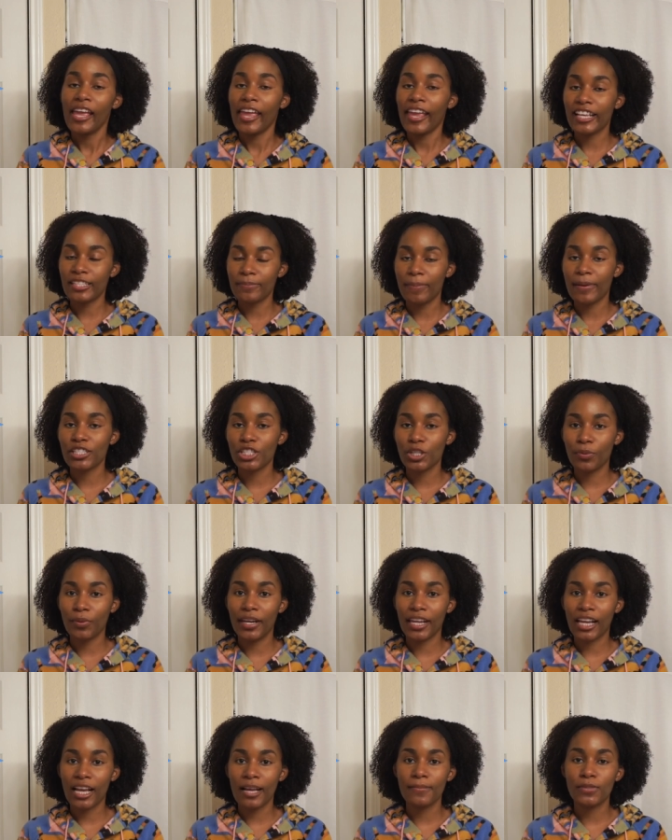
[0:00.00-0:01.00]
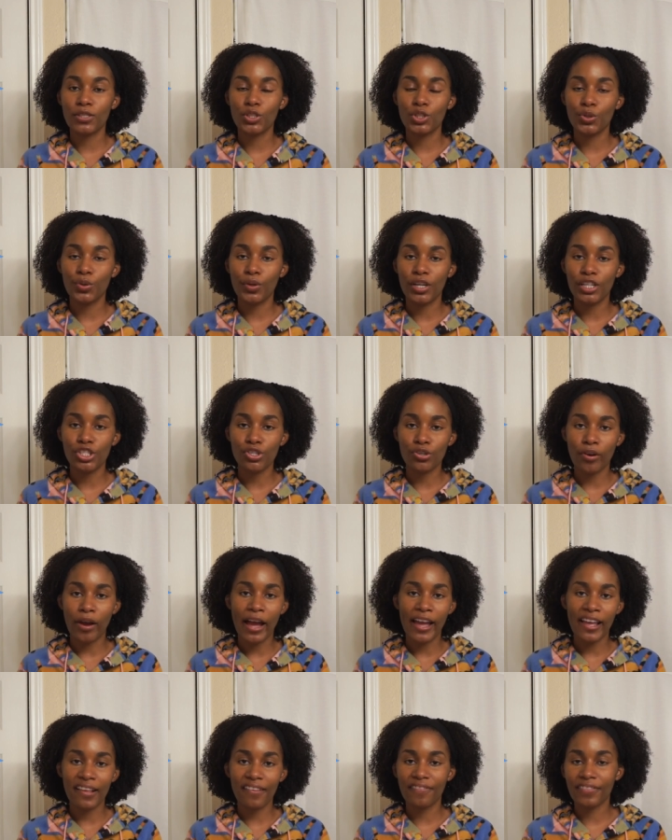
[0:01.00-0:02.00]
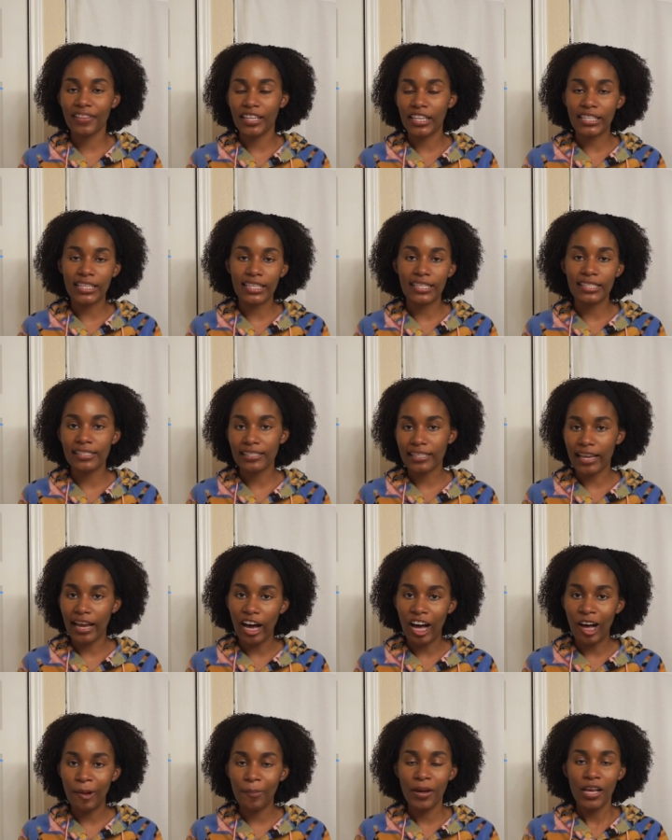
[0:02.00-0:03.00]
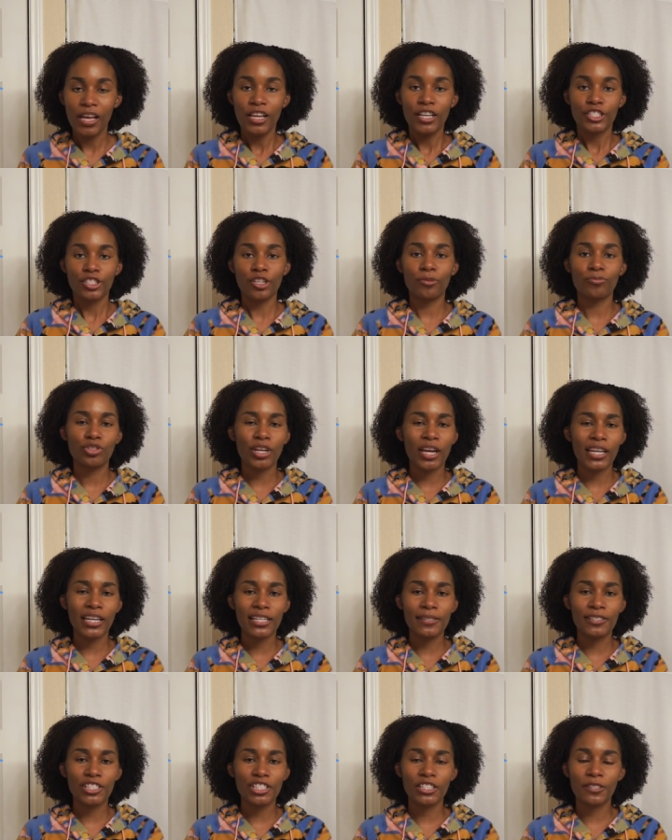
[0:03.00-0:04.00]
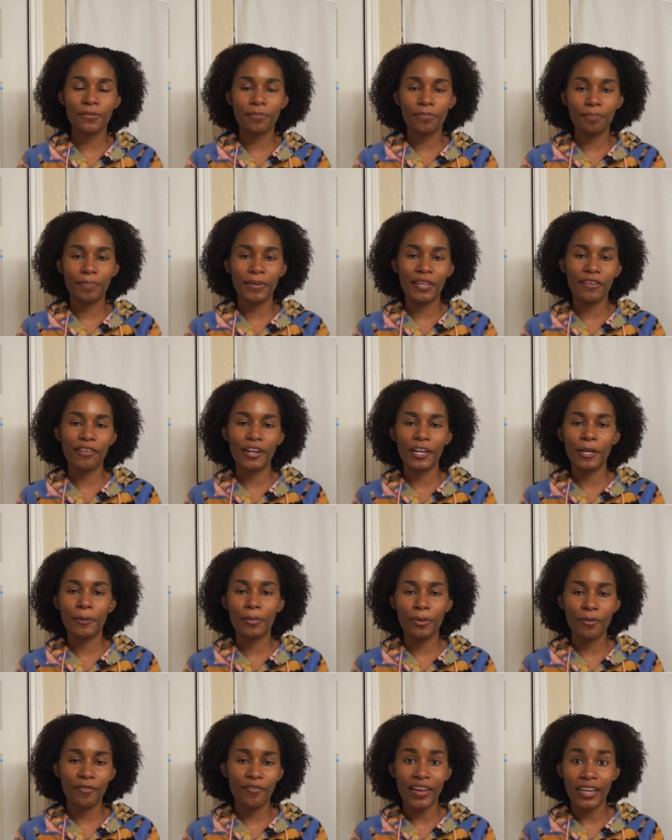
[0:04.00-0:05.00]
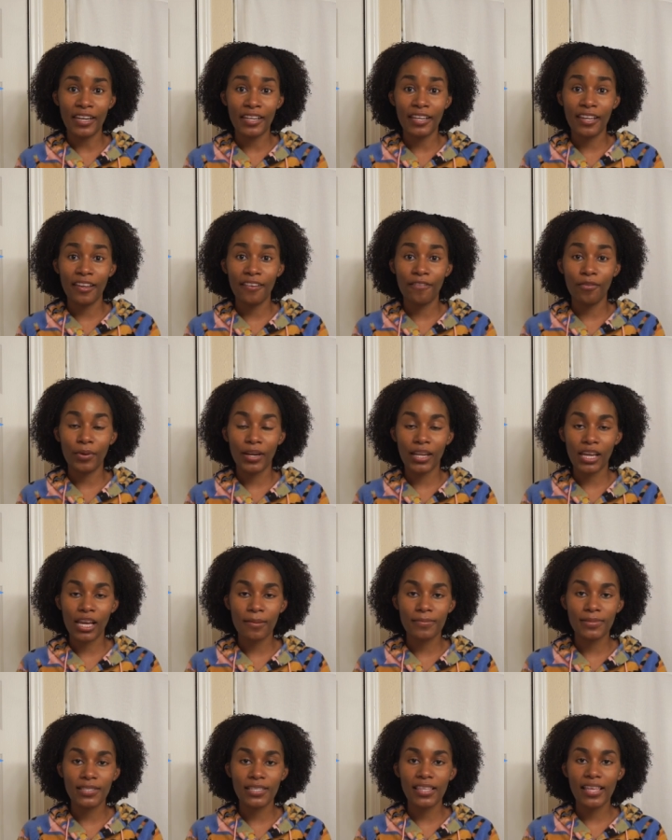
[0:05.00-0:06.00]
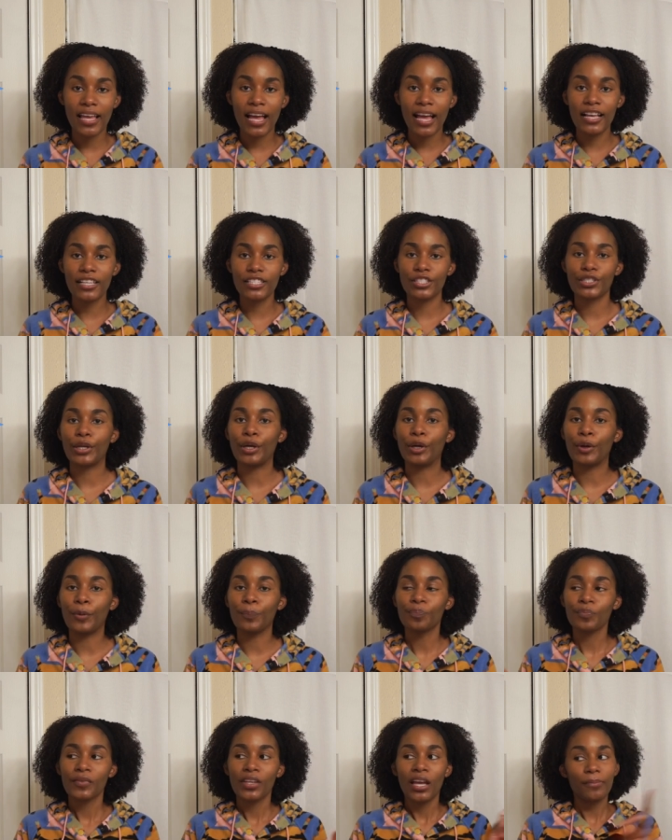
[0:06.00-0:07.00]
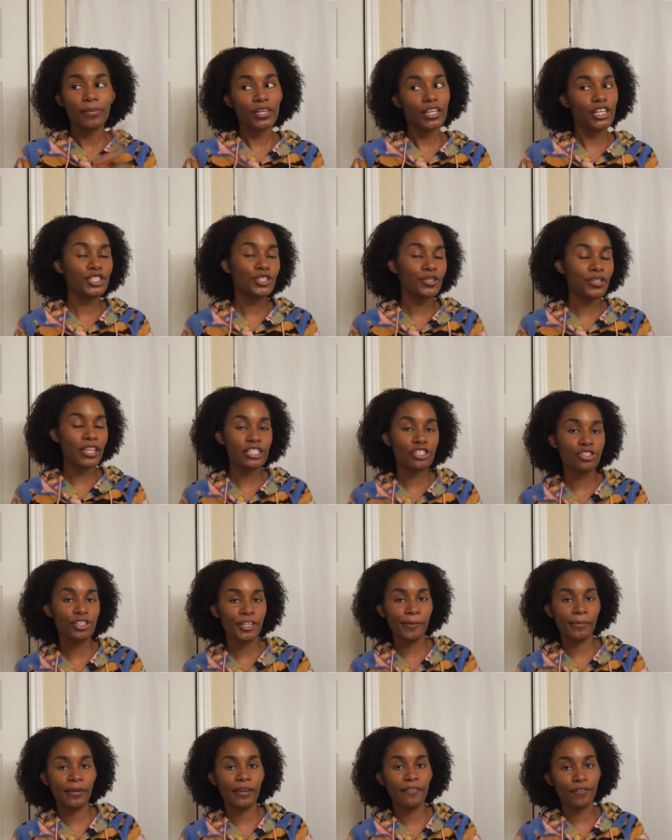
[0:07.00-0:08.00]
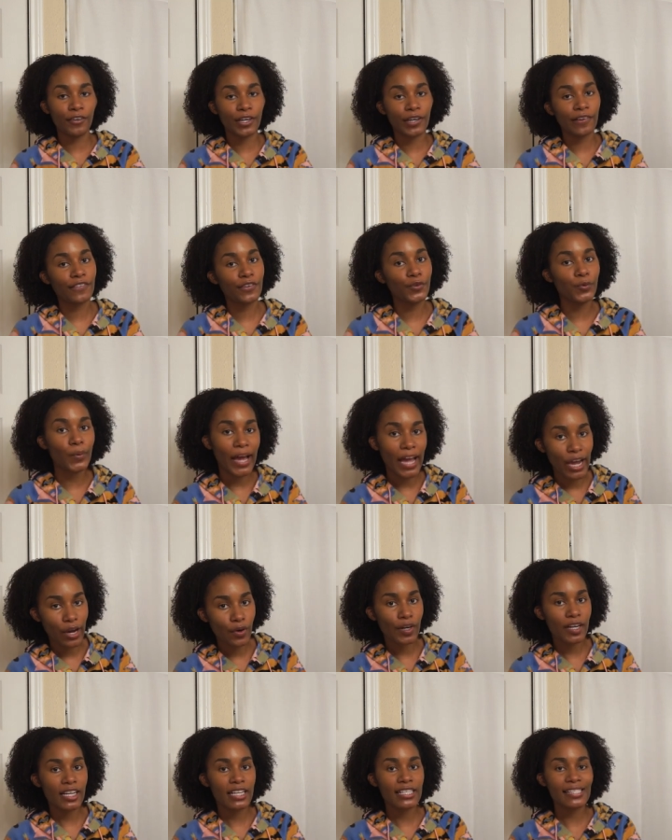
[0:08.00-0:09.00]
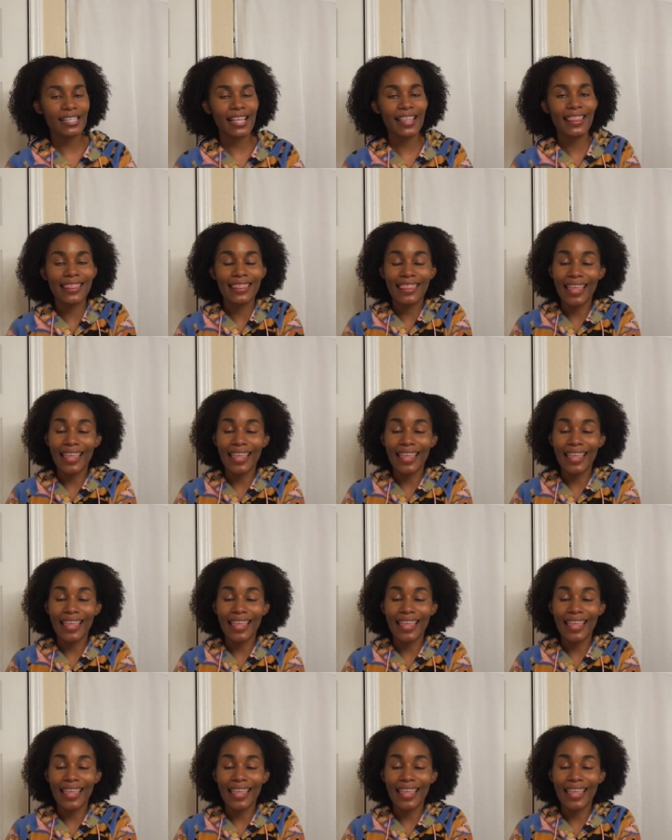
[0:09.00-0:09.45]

especially when it comes to a dry, flaky scalp. So I'm trying to just be very preventative when it comes to that. So I'm gonna do that treatment for a few hours and